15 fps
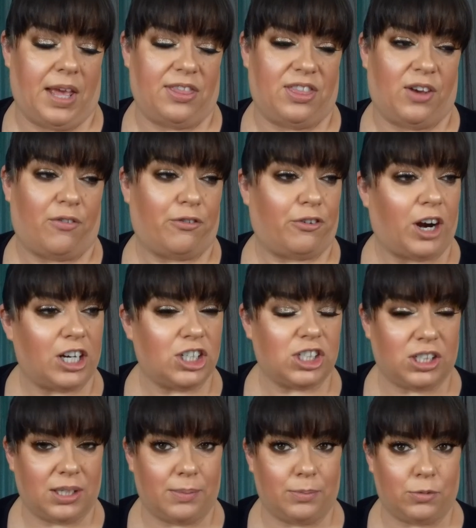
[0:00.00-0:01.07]
the fresh
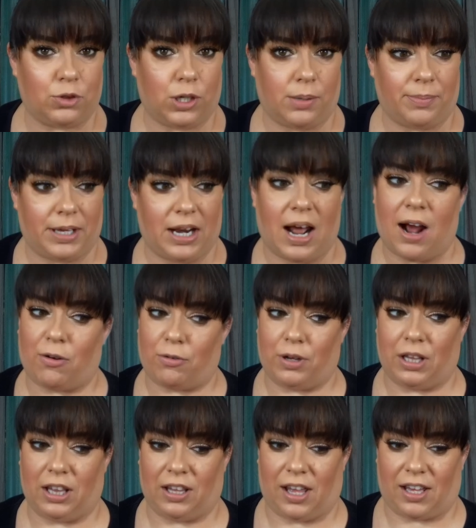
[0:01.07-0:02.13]
lip treatment, I
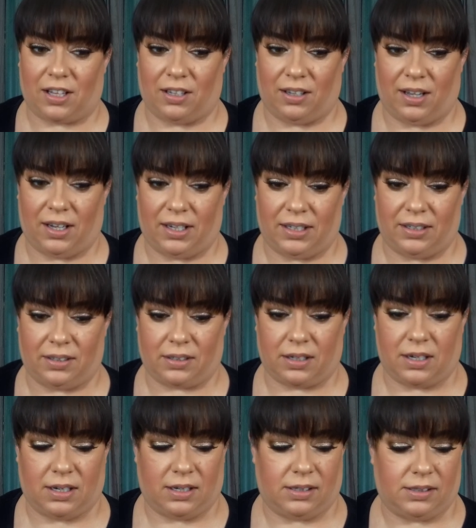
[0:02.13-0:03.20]
really like a lot
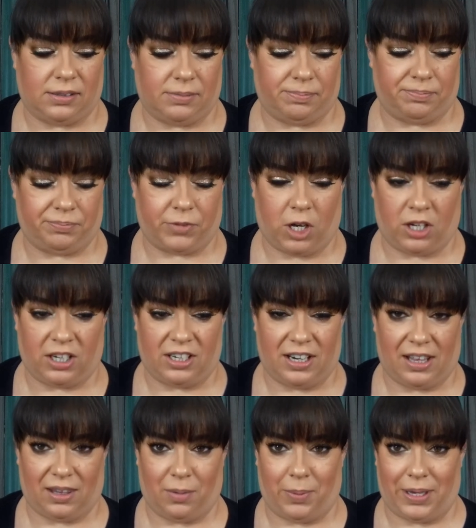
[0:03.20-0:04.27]
on a
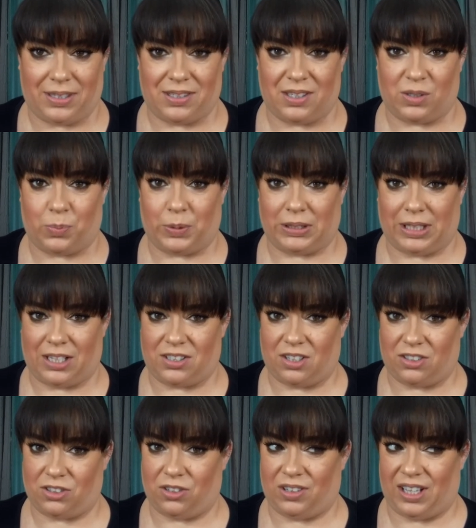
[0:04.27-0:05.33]
daily basis, but that's
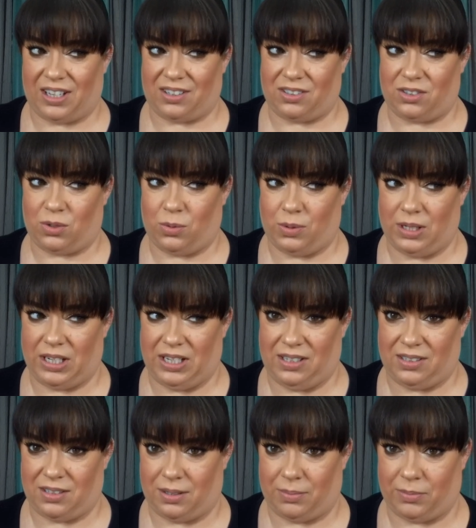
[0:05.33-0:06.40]
also like
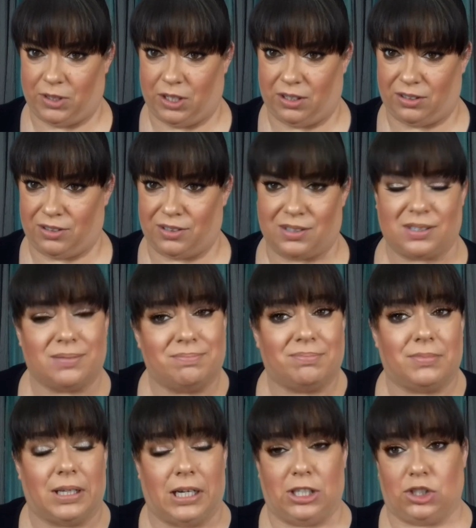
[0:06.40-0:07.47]
$20-something dollars.
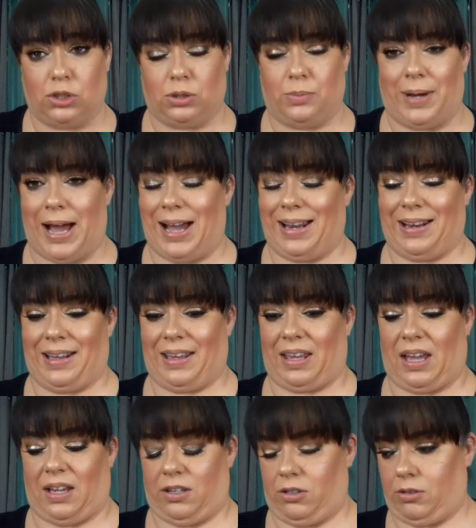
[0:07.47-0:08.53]
Tube. I
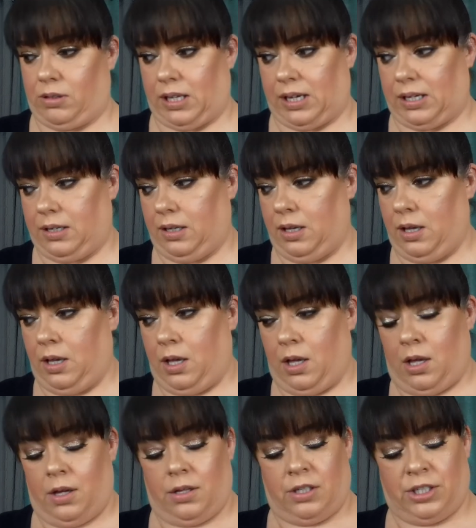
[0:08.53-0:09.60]
can't do that.
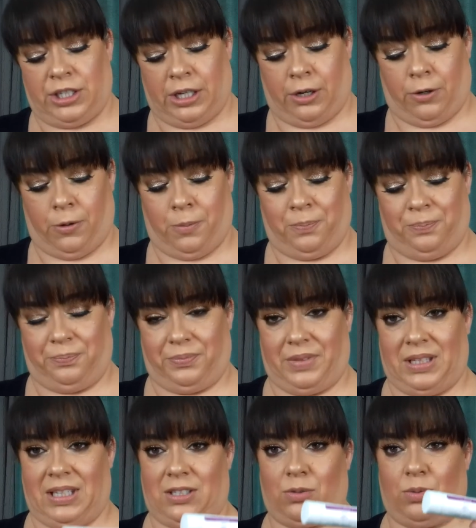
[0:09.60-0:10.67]
So
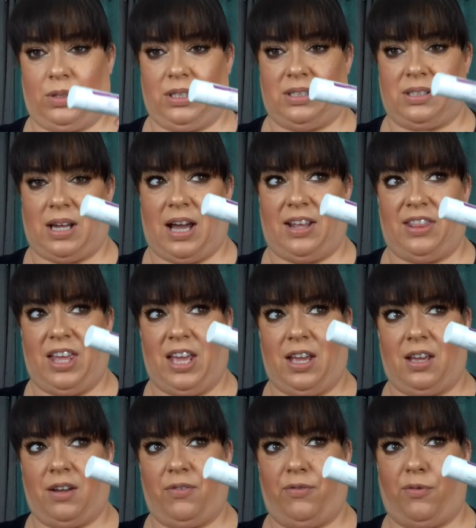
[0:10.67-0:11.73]
this was, I
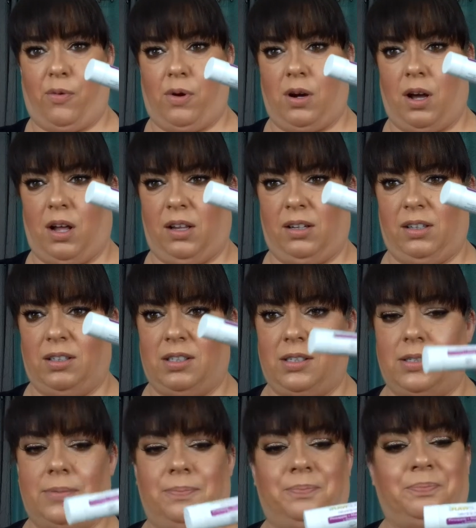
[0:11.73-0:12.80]
think, $4.